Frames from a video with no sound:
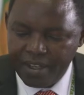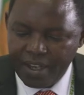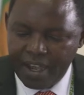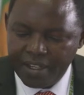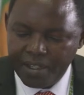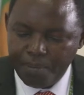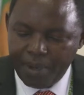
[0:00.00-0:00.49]

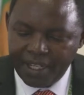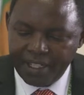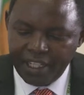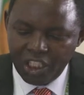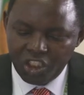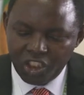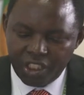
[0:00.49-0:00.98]
and
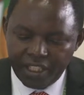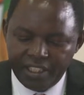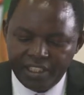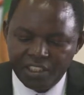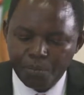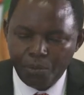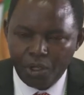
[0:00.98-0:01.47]
manage
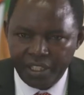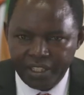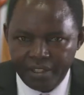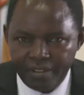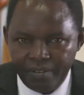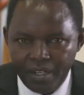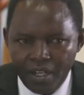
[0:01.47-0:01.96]
credit
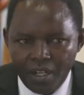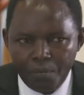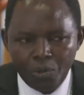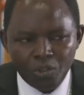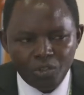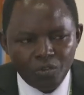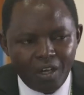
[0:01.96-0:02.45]
model.
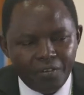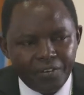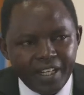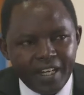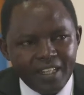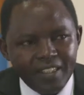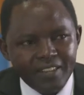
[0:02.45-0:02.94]
Because we have
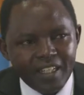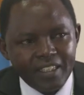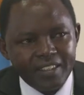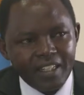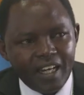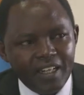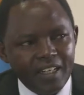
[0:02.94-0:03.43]
realized
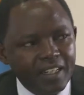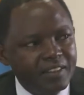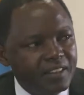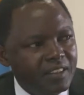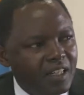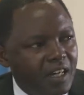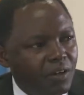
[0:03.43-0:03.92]
that
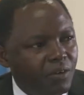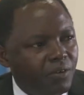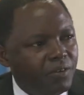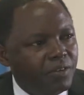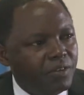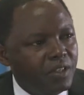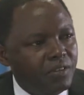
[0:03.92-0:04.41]
unless now
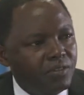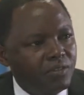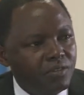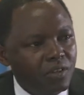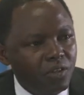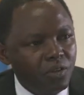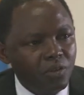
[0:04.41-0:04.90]

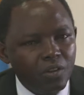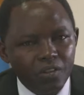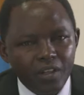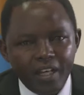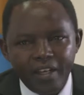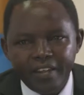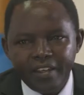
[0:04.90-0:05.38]
these youth
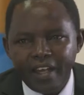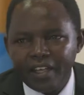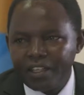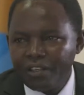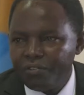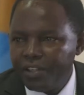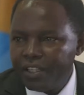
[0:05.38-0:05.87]
that they are
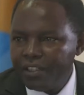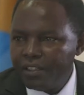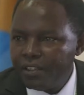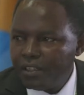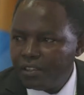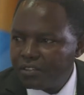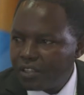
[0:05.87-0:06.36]

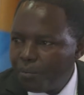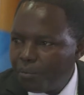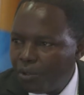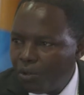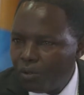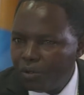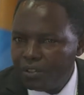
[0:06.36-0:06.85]
given
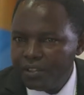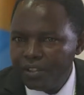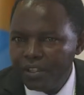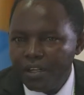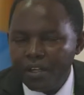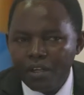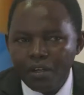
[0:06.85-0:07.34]
some loan
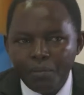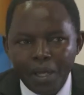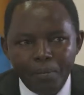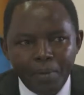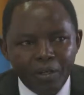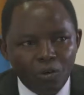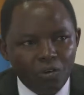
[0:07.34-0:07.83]
by
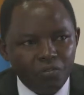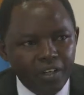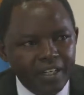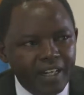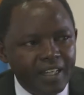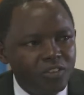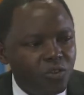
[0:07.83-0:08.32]

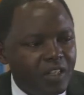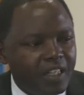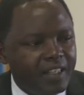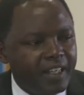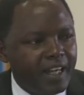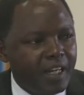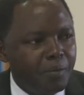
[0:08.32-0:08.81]
microfinance so
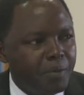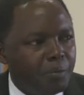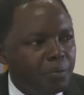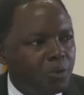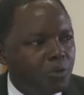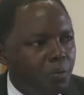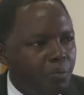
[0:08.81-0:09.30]
that they can be
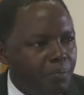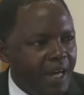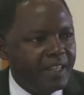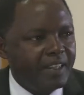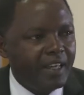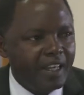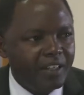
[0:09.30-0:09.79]
able to
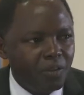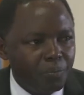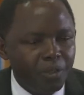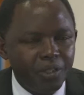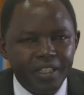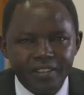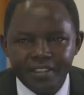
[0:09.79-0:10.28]
buy the
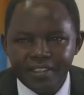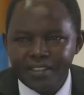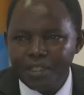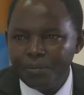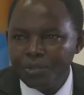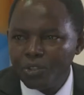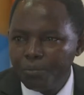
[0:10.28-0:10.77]
hydroponic
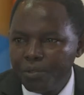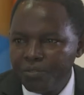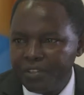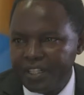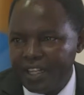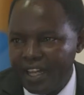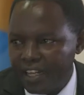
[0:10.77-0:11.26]
system, it will be
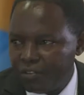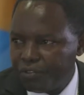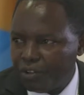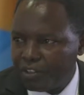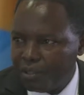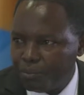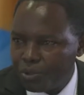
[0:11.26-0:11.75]
very hard
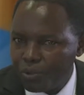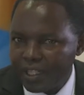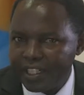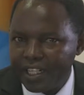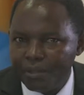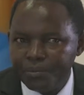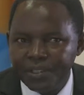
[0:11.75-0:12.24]
for them to
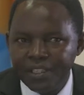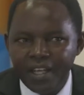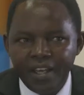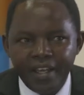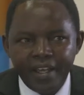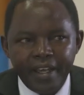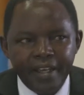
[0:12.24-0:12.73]
adapt.
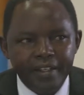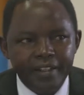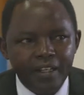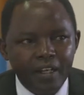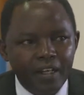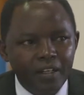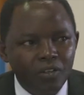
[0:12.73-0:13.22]
And
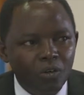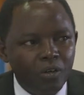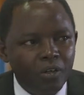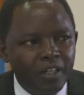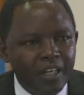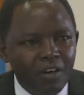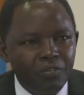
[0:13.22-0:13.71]

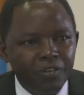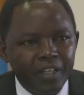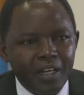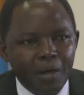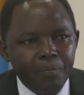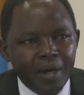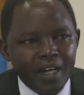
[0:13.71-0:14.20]
in
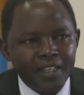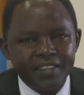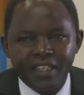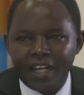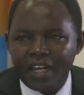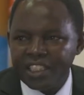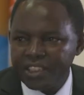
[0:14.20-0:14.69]
Africa, banks
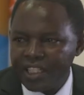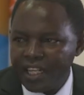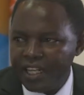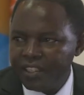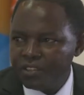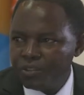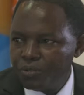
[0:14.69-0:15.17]
are
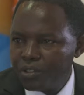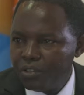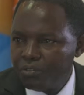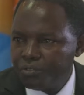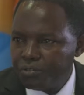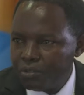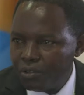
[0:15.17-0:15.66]
shy to
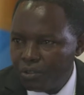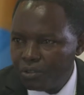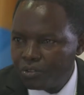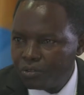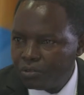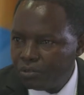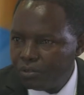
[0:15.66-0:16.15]
give
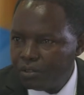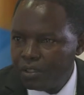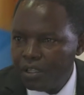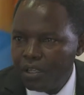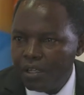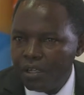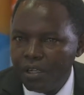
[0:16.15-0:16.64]
loans to
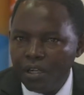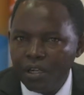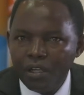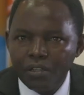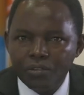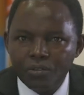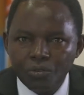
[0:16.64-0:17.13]

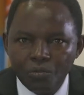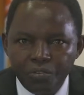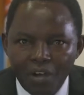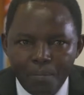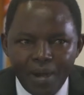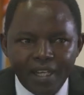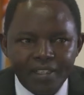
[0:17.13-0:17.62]

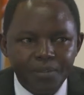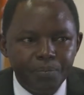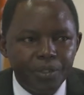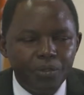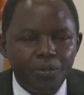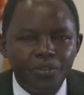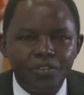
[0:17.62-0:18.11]
farmers
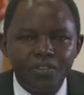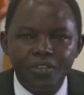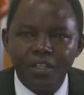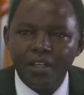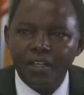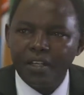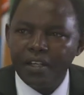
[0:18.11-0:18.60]
because
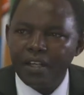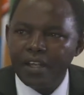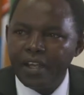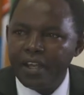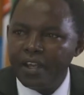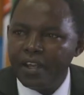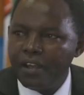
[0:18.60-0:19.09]

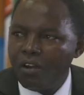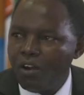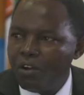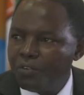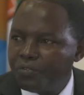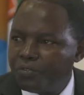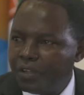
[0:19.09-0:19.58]

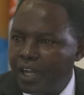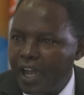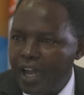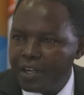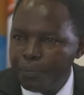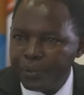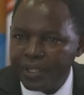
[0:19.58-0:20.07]
of
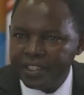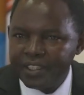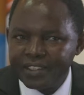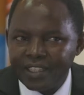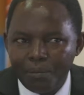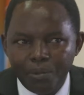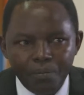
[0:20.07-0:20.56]

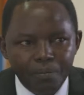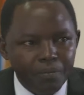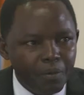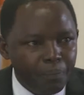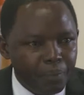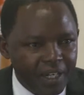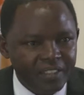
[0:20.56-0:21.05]
unpredictable
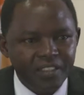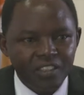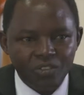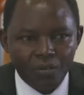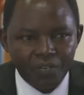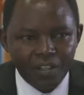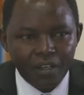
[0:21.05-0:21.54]

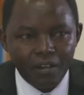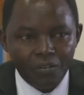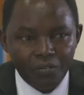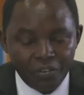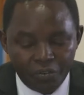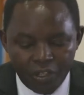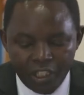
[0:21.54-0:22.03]
prices of the
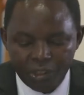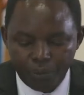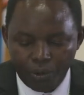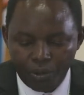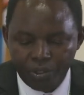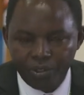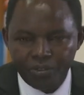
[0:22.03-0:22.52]
fresh
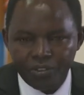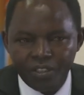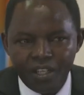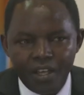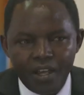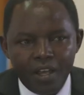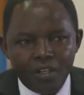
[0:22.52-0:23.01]
produce.
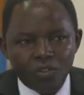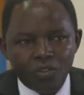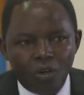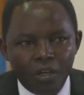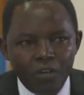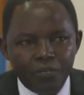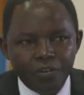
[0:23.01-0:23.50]

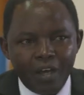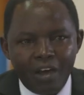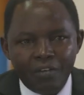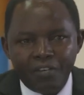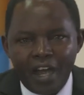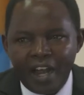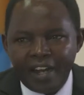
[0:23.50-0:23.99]
So if you
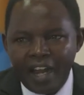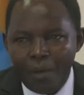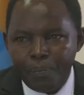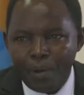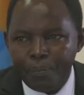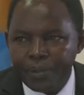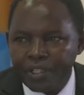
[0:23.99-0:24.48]
have an
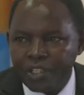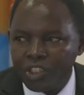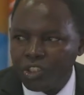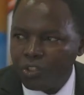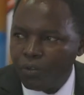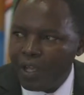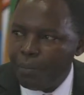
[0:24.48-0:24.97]
app
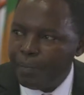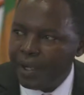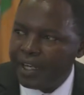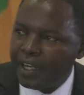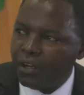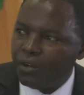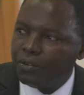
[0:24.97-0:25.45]
application whereby
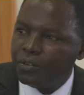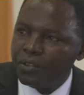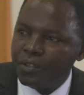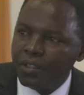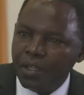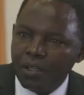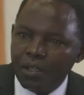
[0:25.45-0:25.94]
now
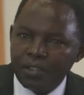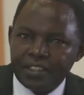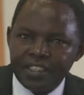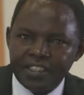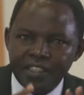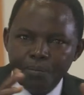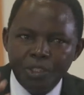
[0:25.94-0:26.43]
the
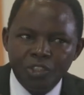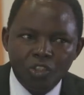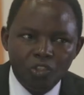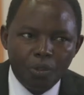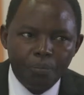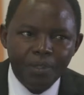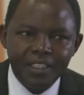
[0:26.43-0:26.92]
system is
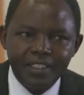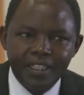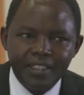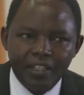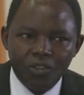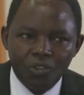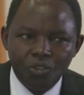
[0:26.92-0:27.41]

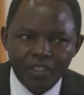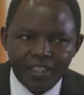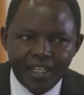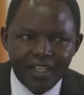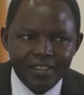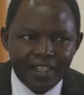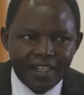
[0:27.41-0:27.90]
automated and also it
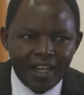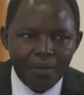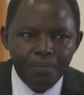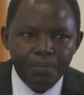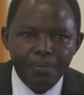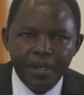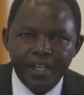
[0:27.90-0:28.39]
has an
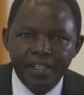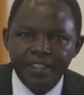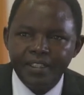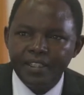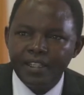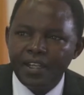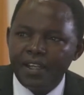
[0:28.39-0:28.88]
app,
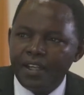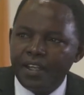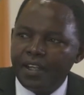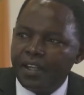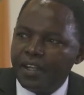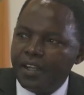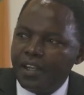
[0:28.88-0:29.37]
and
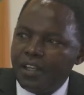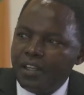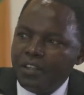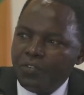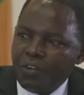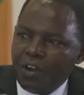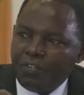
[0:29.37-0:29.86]

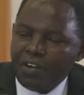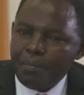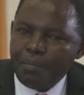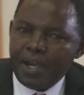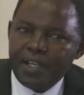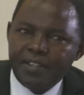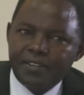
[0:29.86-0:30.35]
if a
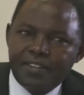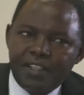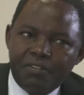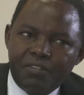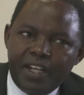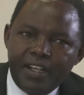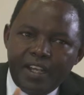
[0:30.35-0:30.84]
farmer is
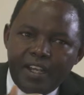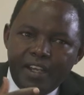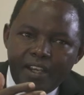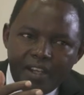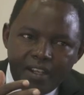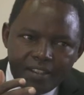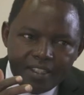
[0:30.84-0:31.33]
given
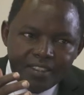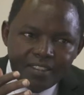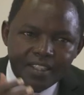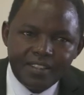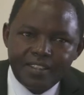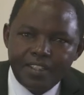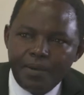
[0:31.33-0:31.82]
this
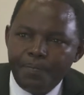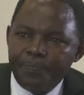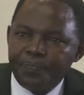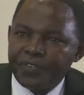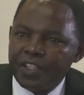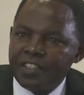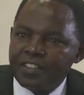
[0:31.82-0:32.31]
system,
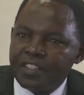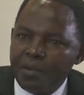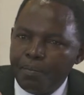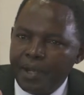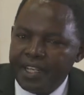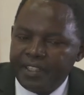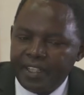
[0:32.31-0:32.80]
he is
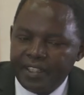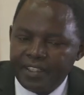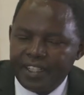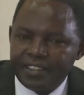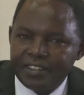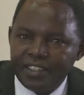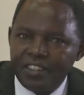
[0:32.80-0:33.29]
reminded
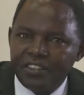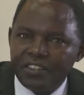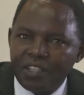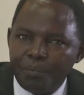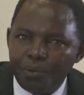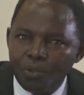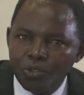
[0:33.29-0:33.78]
that he is
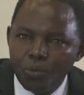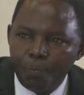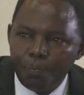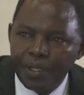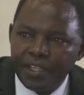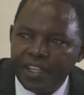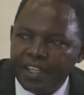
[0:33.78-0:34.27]
supposed to
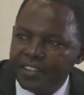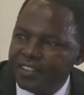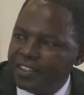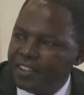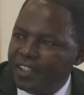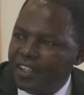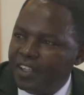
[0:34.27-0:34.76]
pay, and